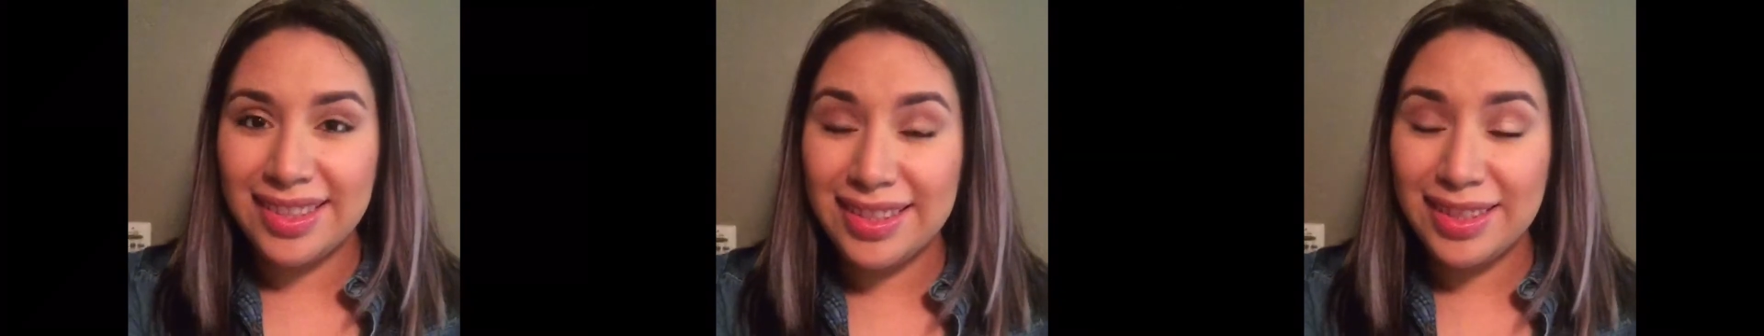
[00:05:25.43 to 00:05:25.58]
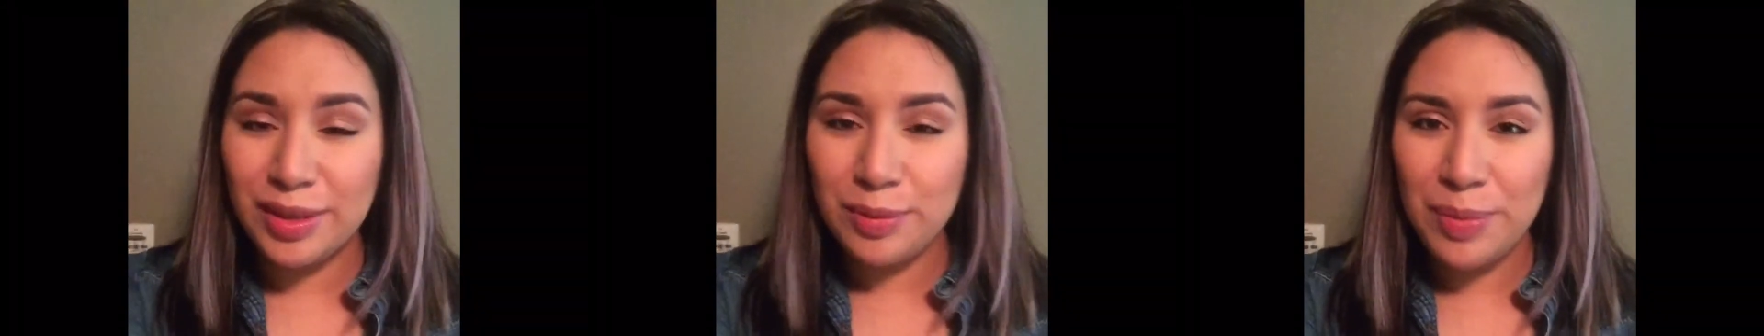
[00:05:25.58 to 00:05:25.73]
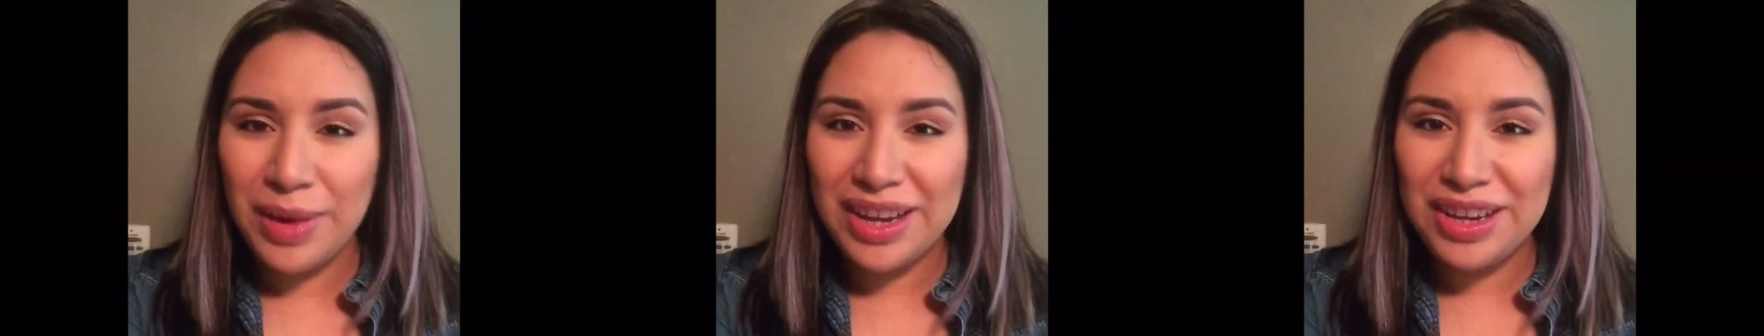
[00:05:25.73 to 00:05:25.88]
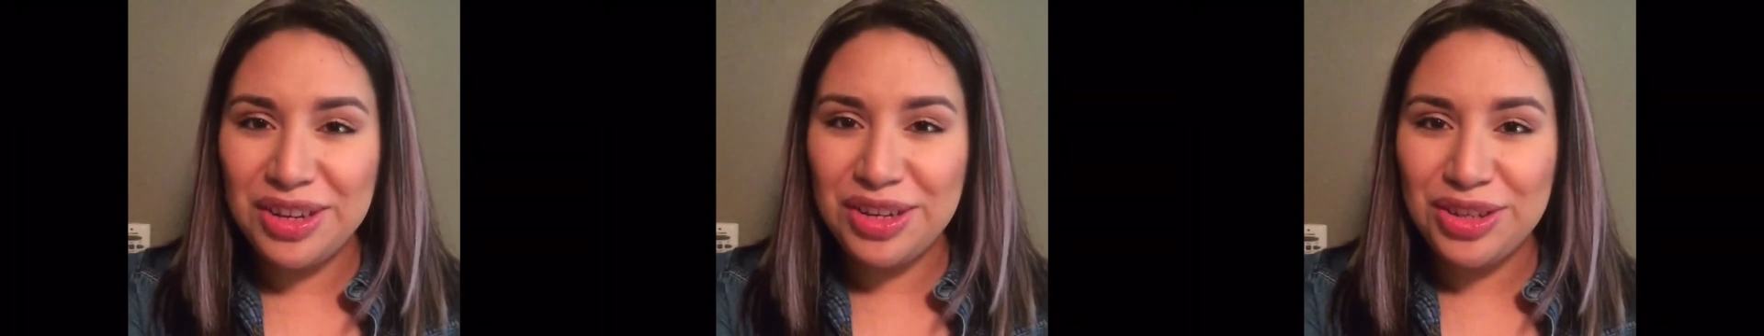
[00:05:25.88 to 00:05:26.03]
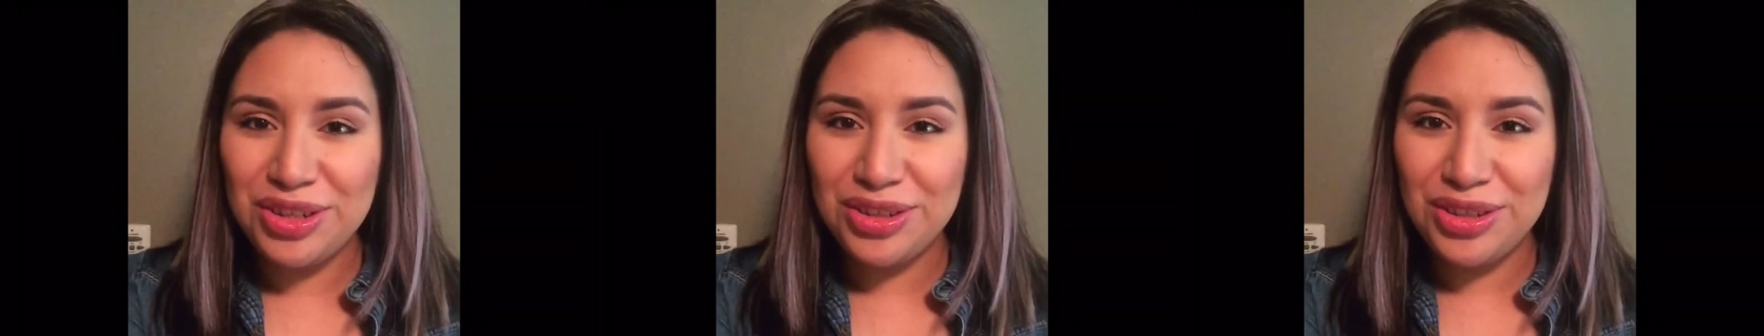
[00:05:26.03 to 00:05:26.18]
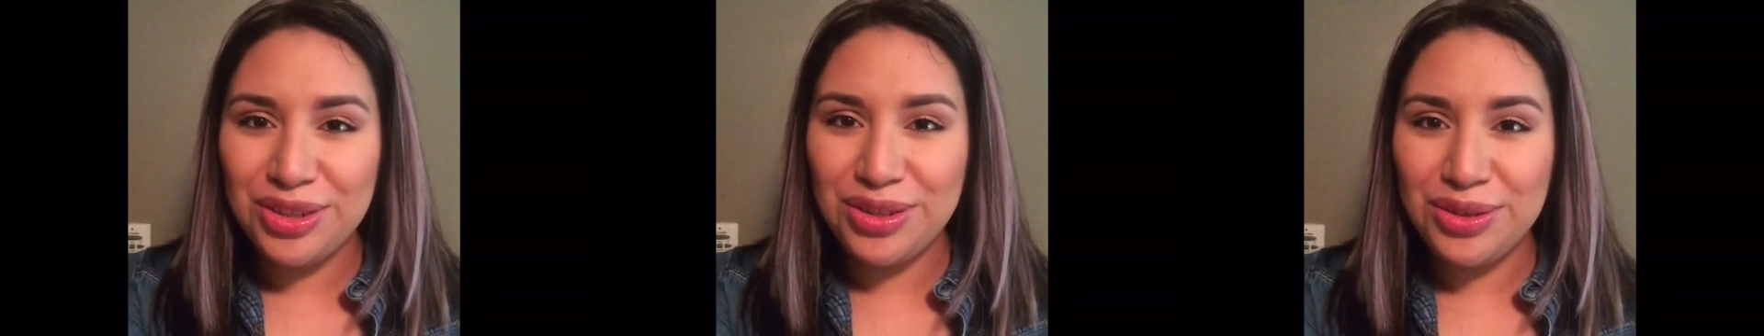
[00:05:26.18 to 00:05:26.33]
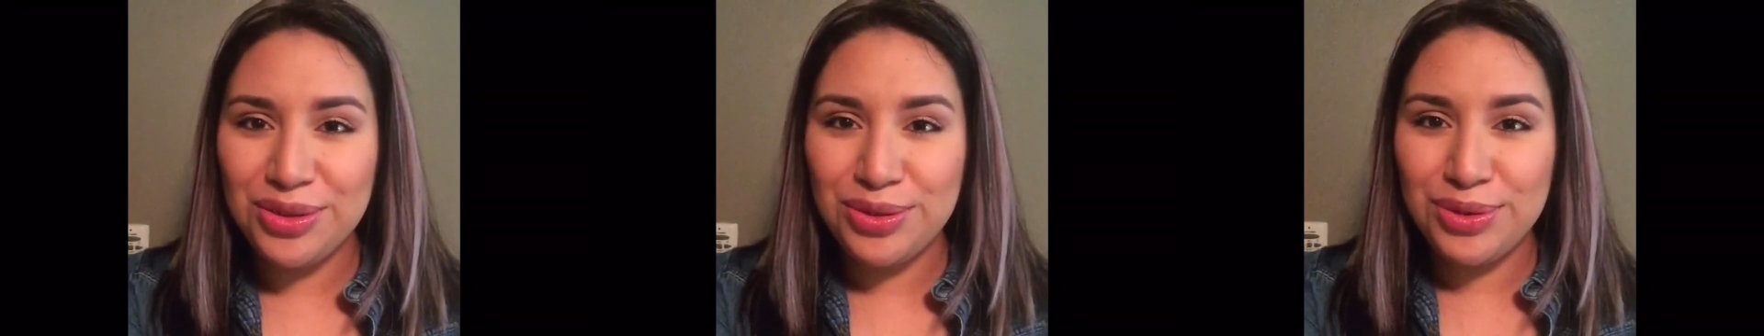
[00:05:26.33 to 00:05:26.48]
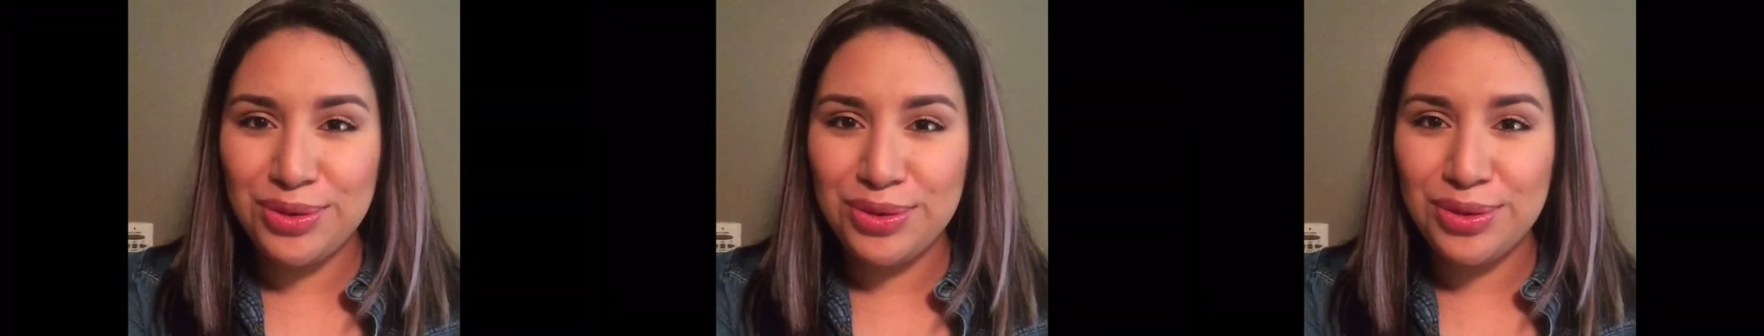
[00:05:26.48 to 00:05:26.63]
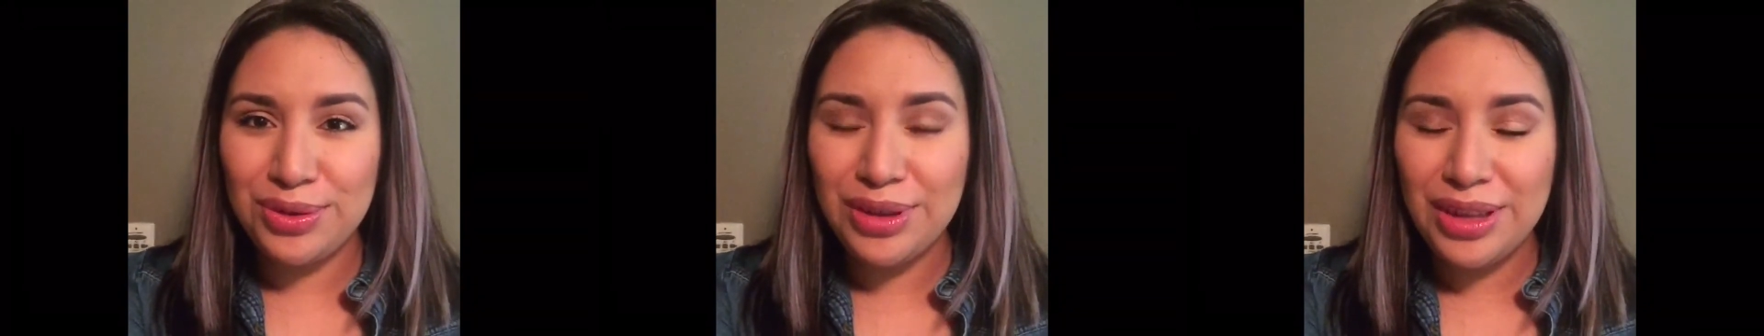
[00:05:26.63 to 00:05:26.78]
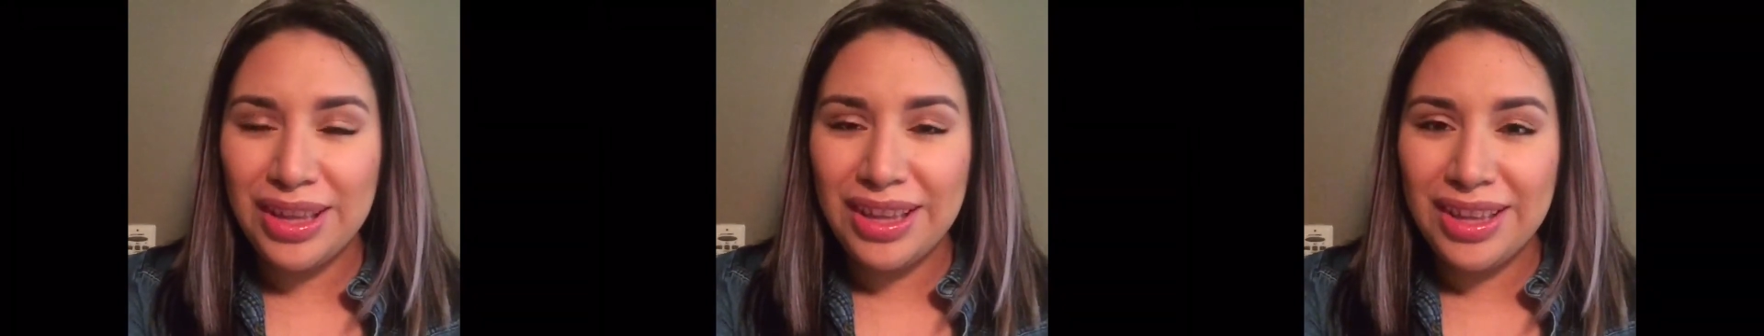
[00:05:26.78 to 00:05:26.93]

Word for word: inspires you